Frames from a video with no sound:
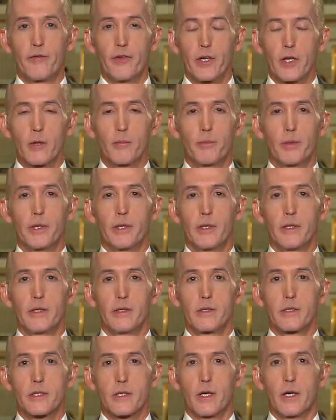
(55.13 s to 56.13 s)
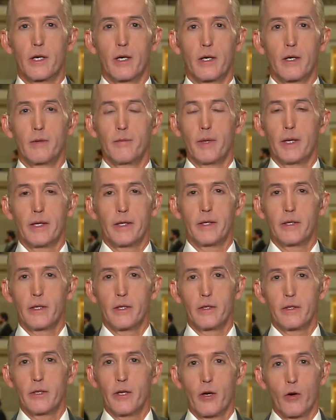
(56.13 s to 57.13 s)
Philippines. Uh,
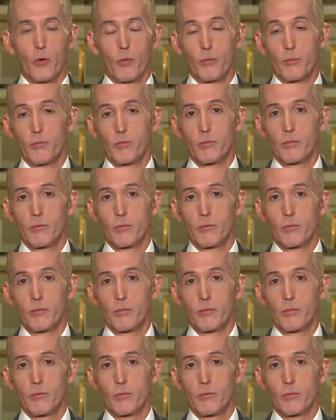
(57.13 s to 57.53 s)
you, you know,